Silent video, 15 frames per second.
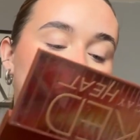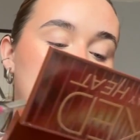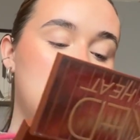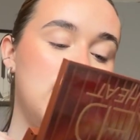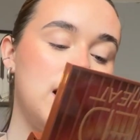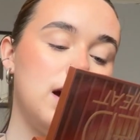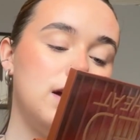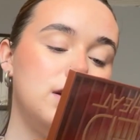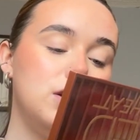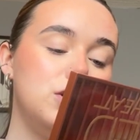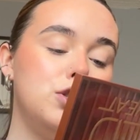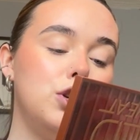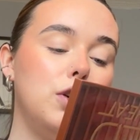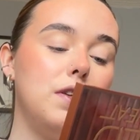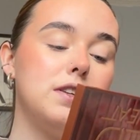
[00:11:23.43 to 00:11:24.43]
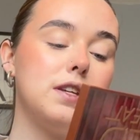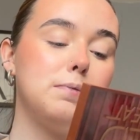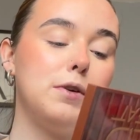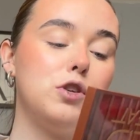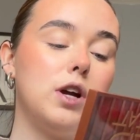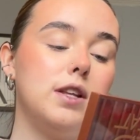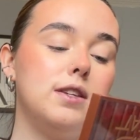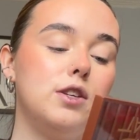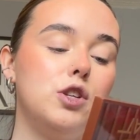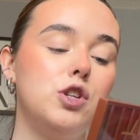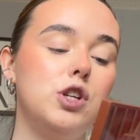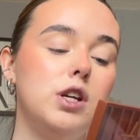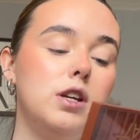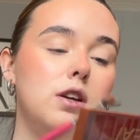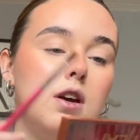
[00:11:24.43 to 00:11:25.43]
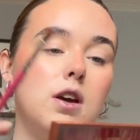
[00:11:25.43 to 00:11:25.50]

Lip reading: and do this as my transition shade.